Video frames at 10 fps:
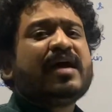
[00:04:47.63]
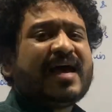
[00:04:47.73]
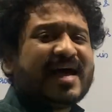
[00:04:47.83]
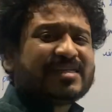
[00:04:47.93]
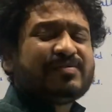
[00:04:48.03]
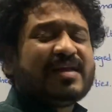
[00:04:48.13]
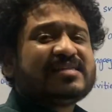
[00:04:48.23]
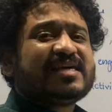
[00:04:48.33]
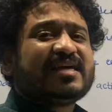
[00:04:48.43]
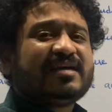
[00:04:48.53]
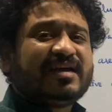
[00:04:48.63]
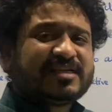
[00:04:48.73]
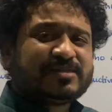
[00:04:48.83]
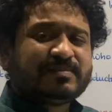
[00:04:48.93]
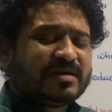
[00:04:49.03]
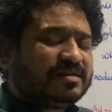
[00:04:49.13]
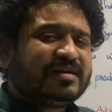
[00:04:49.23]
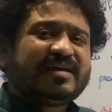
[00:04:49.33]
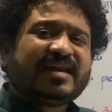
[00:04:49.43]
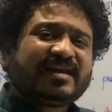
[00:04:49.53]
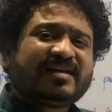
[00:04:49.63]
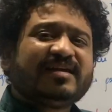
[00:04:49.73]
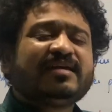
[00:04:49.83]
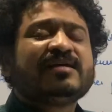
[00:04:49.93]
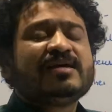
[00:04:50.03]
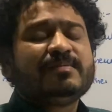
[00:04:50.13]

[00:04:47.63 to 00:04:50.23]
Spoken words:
as well as indirectly,